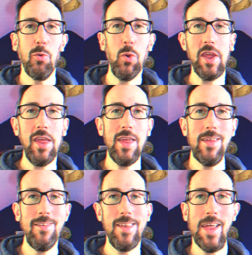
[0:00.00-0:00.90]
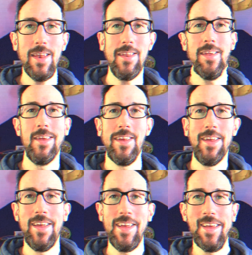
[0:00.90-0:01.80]
Wiki is dead.
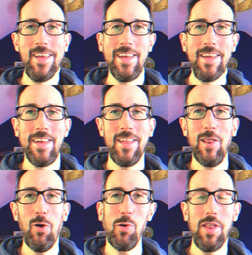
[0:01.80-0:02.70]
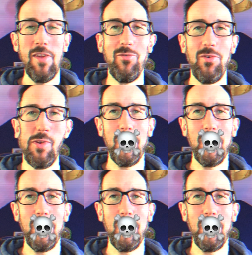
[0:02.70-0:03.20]
Long live.